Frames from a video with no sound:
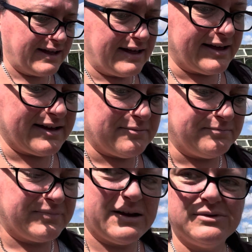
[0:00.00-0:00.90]

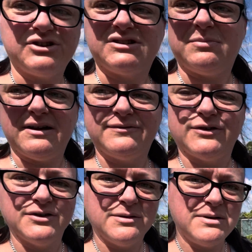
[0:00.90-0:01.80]
It was just a bit of
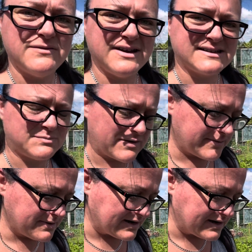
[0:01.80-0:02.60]
fun, a bit of an experiment,